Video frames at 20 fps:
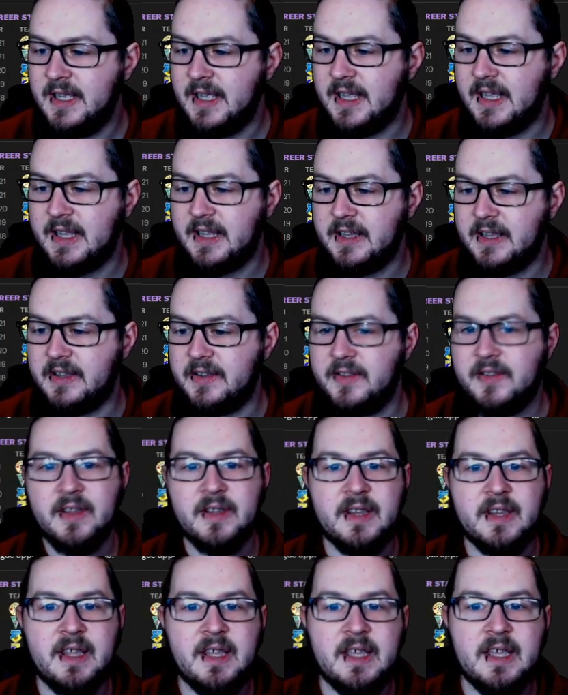is
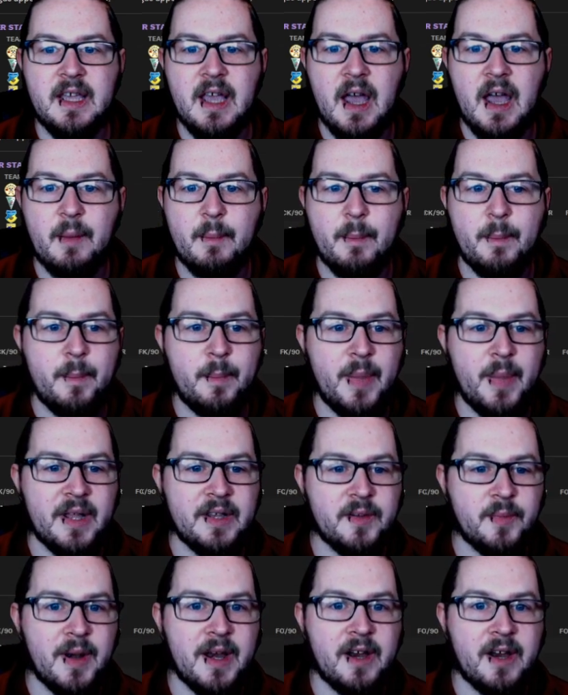the
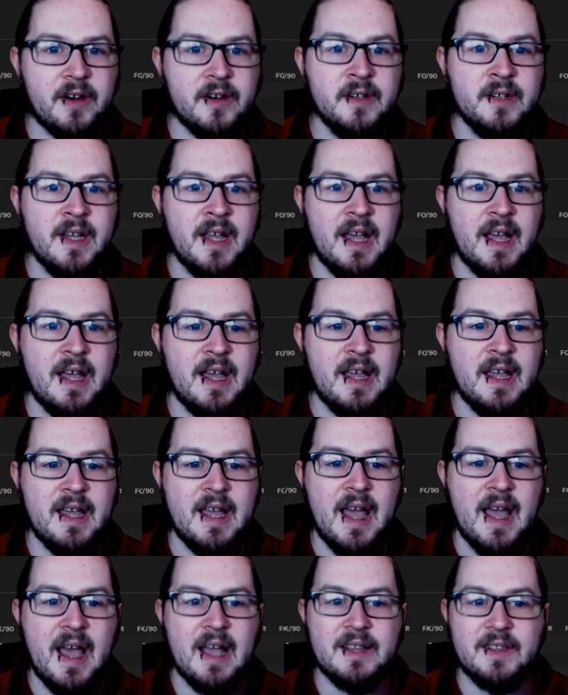best player
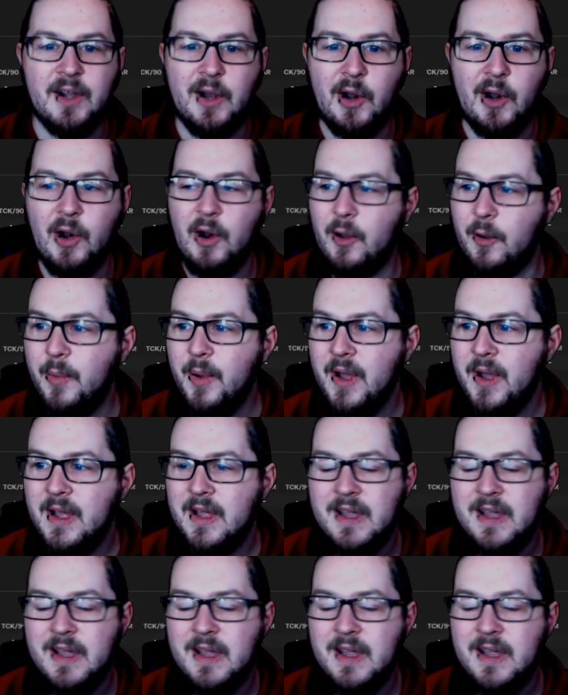at the club.